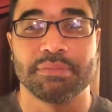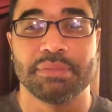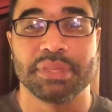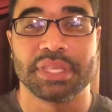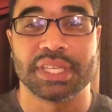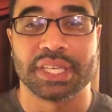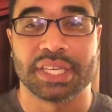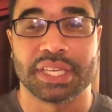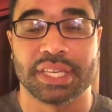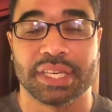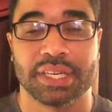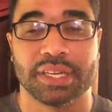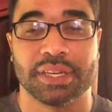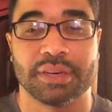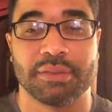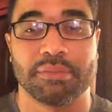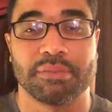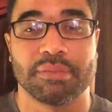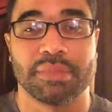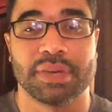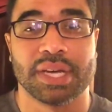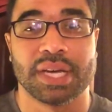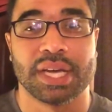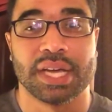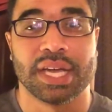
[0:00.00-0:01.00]

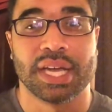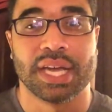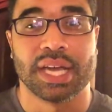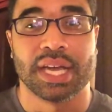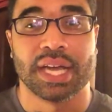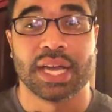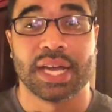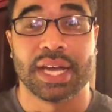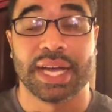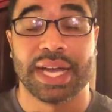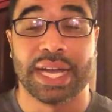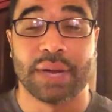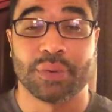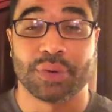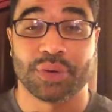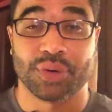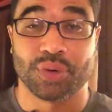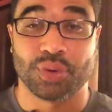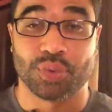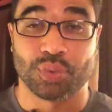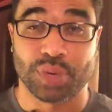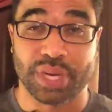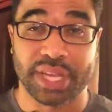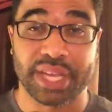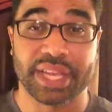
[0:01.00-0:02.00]
become our
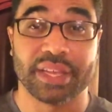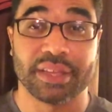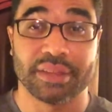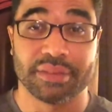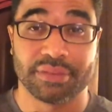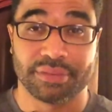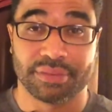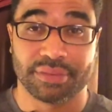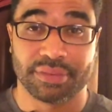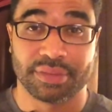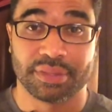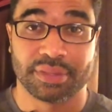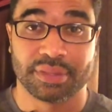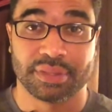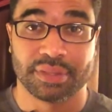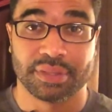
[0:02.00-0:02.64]
grave.